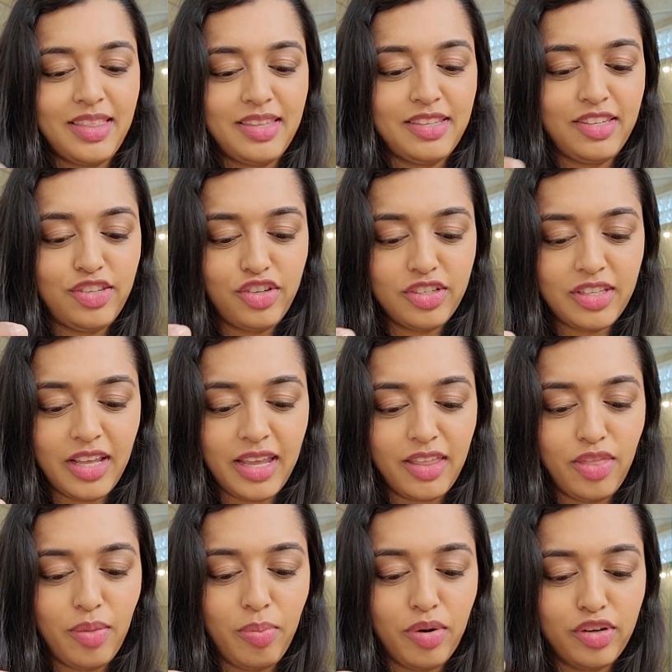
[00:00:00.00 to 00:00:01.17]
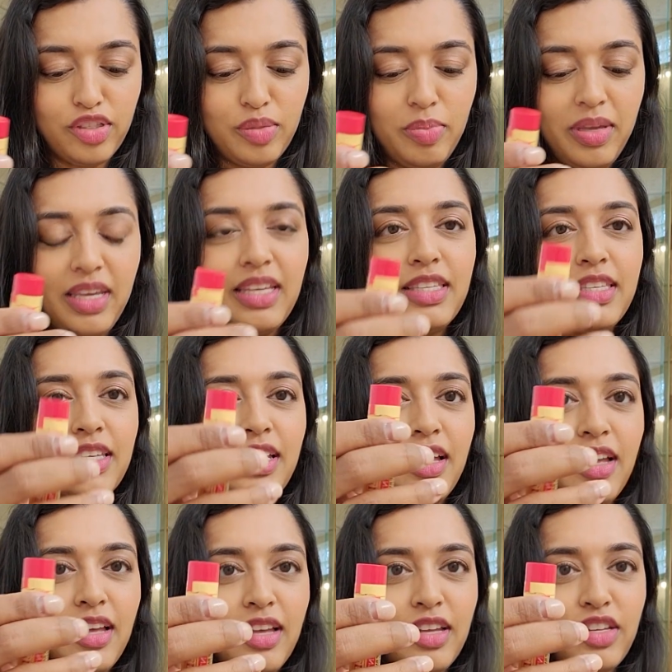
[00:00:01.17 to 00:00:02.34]
This is just like the Burt's Bees
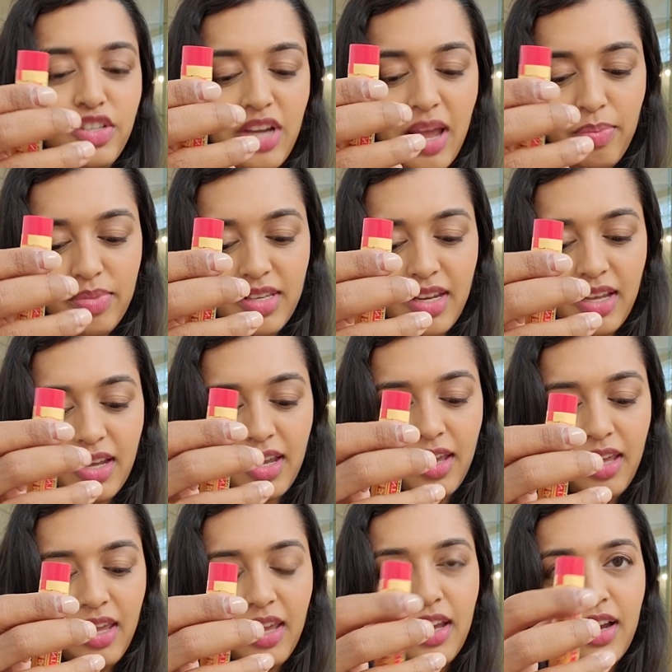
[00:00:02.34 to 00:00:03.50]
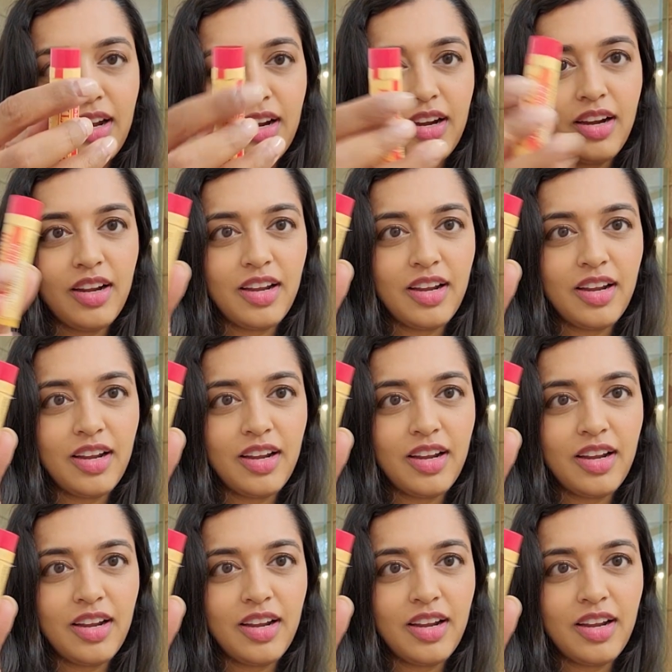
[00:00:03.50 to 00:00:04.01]
chapstick here.